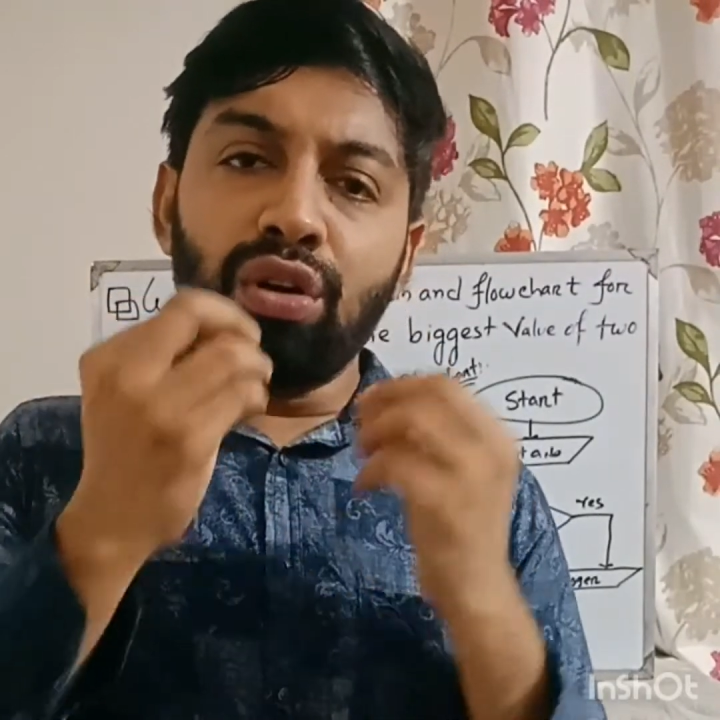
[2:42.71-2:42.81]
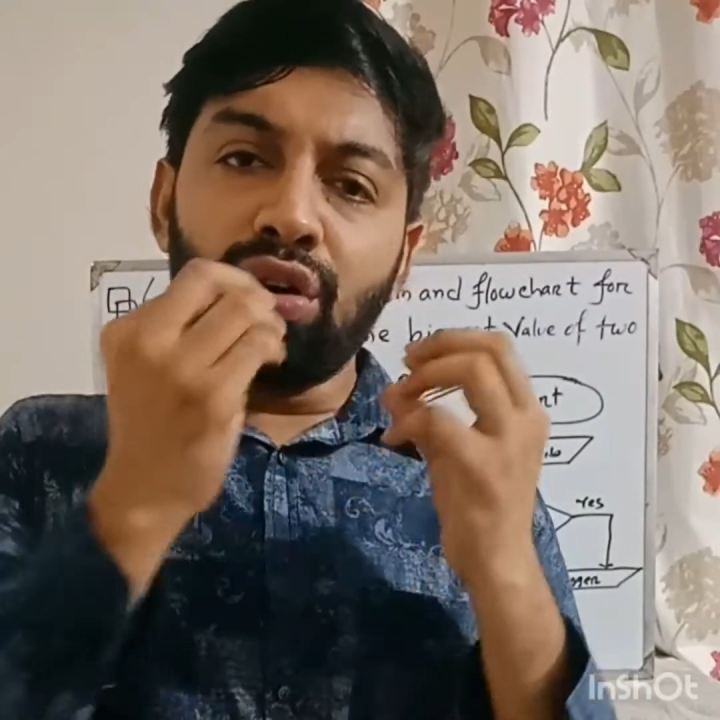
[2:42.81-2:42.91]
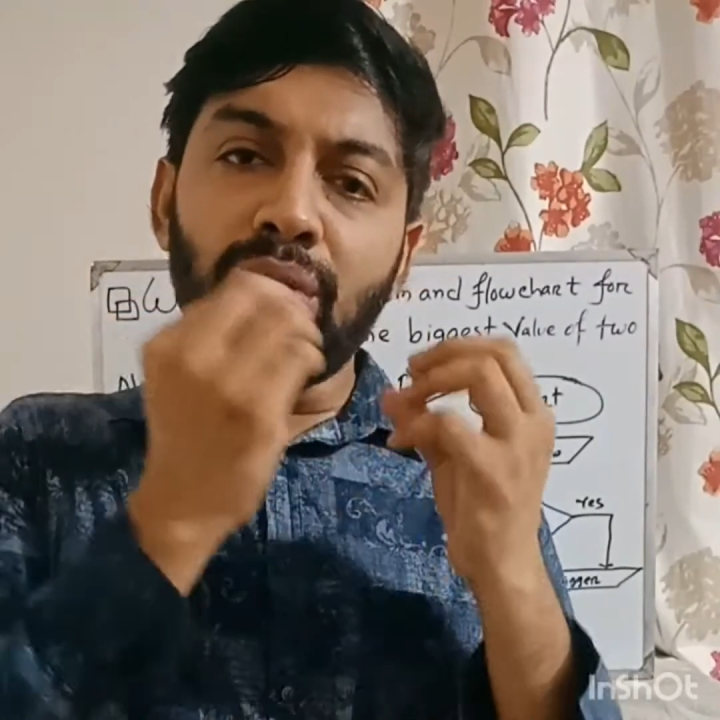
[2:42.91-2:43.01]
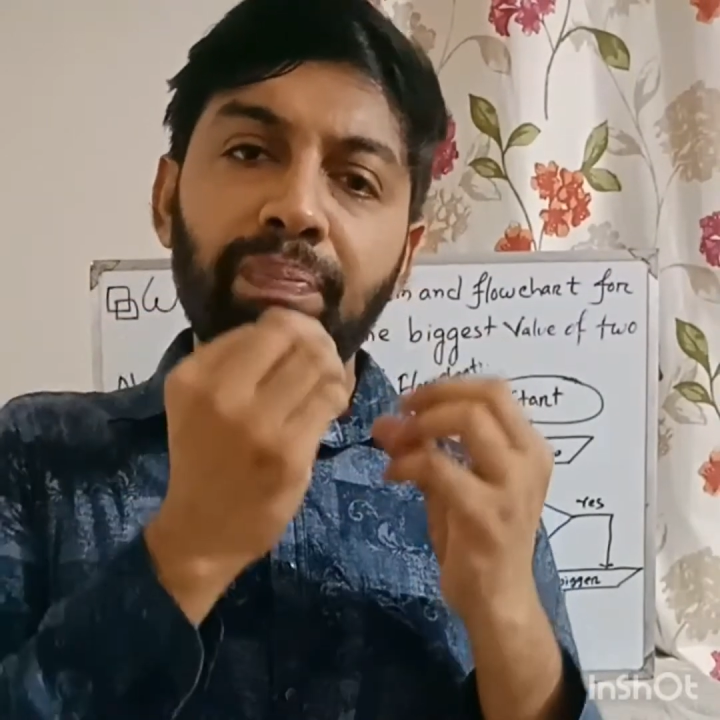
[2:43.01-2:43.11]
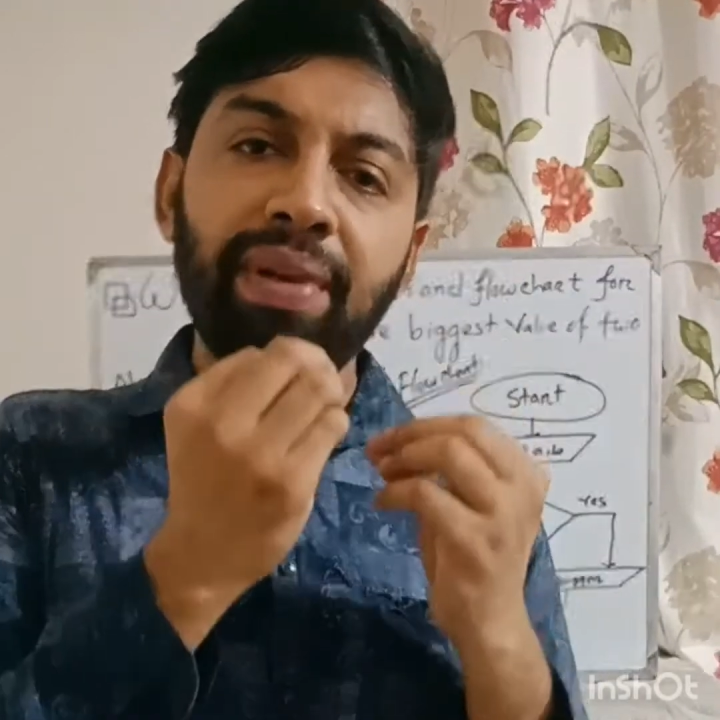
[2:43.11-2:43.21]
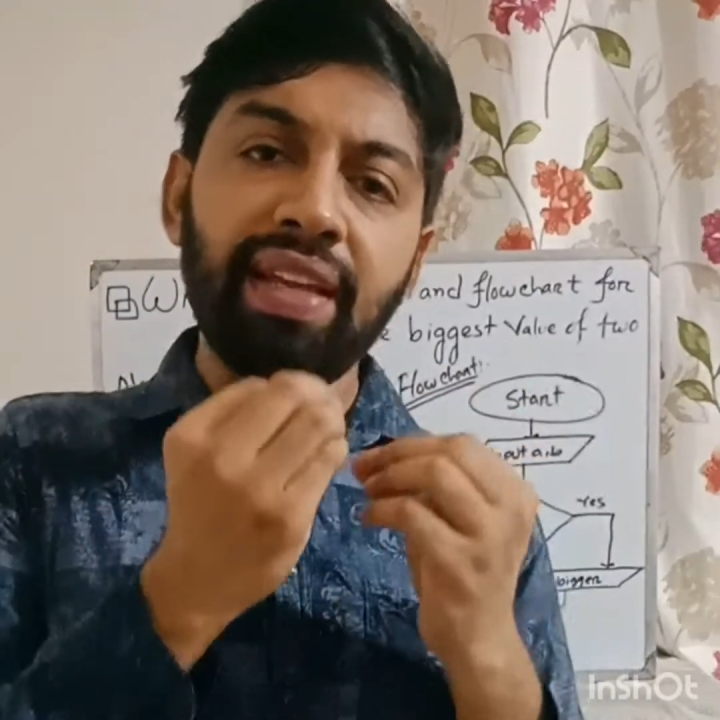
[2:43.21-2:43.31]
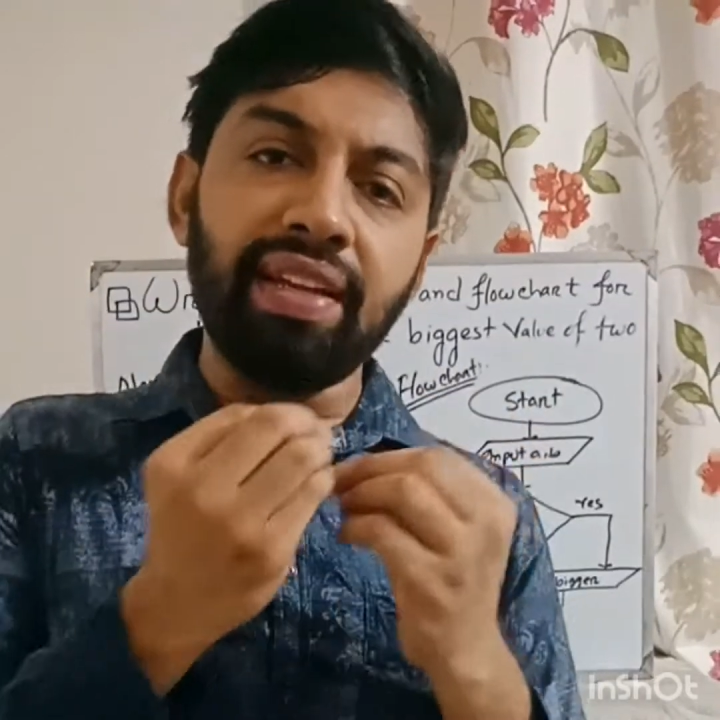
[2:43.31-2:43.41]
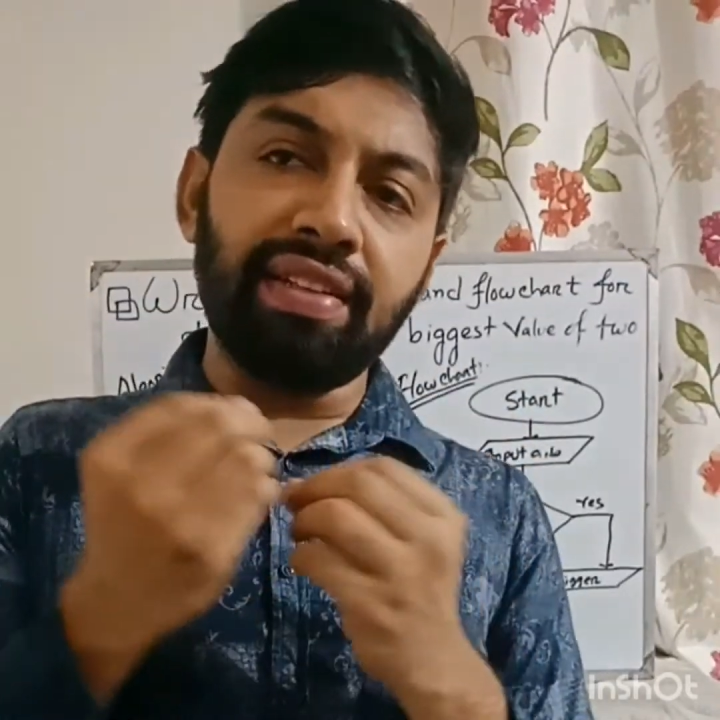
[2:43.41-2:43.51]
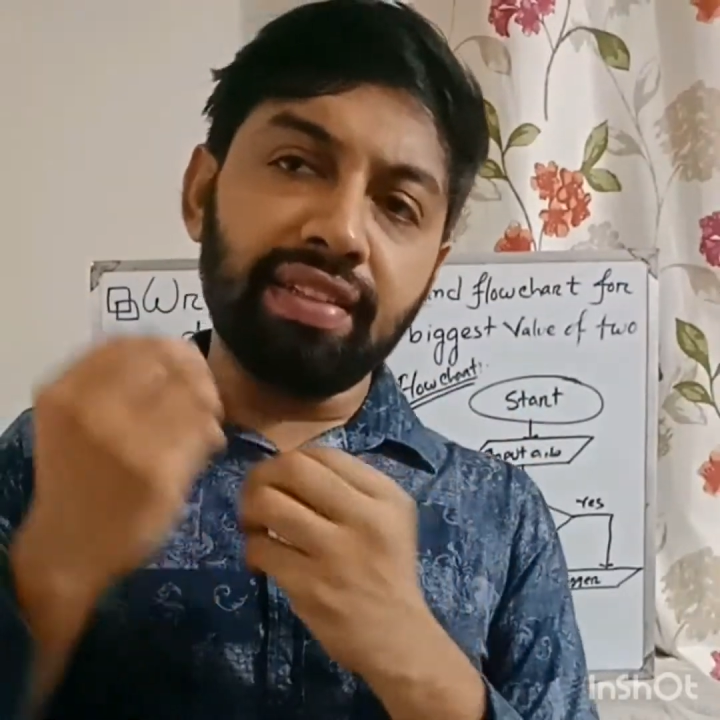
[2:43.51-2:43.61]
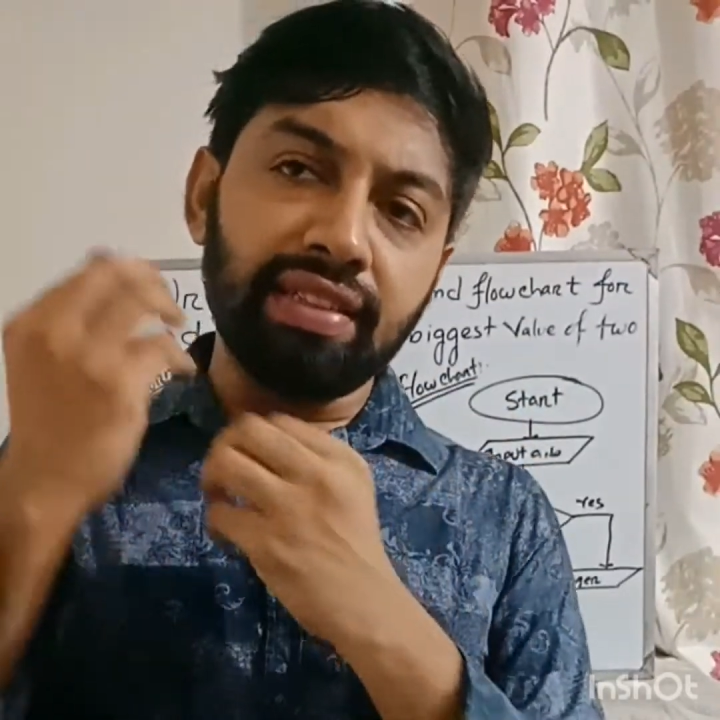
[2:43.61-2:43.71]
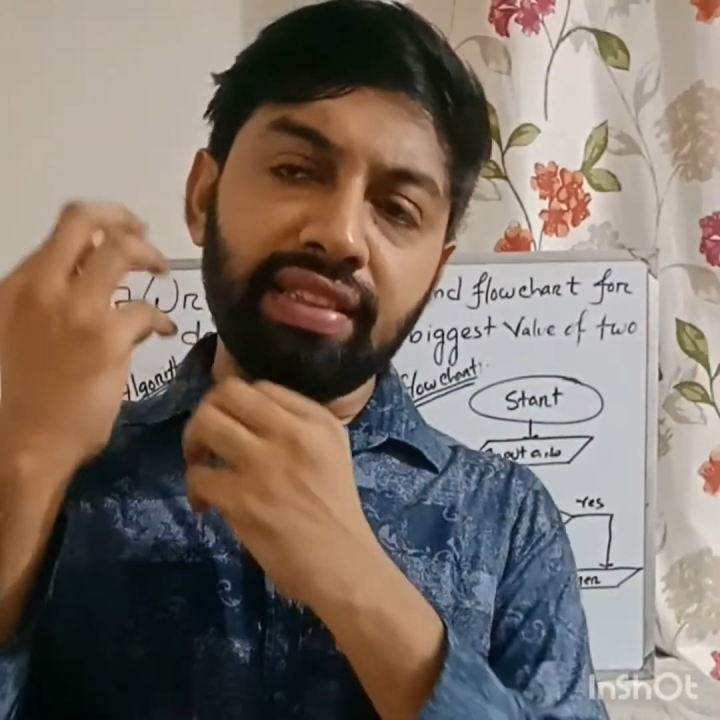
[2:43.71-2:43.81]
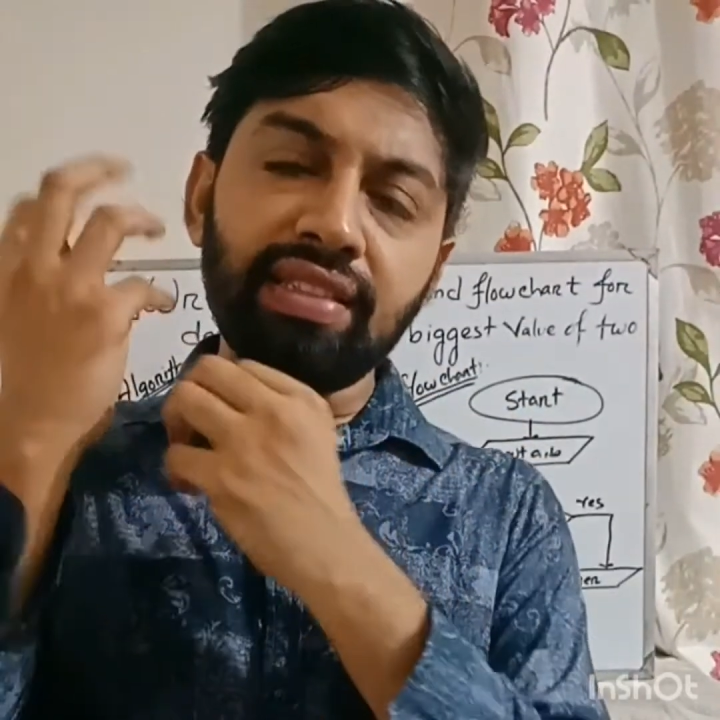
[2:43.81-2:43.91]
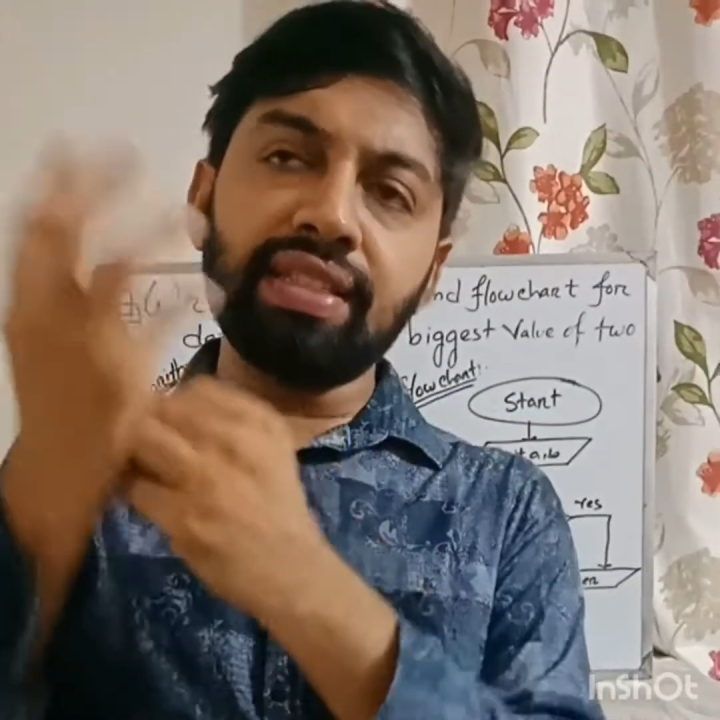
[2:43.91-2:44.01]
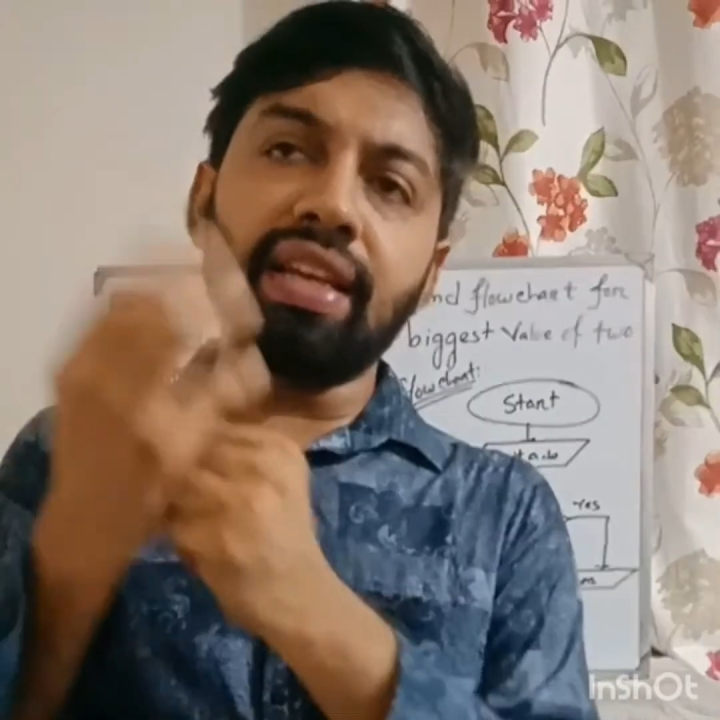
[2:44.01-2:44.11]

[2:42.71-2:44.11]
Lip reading: complete this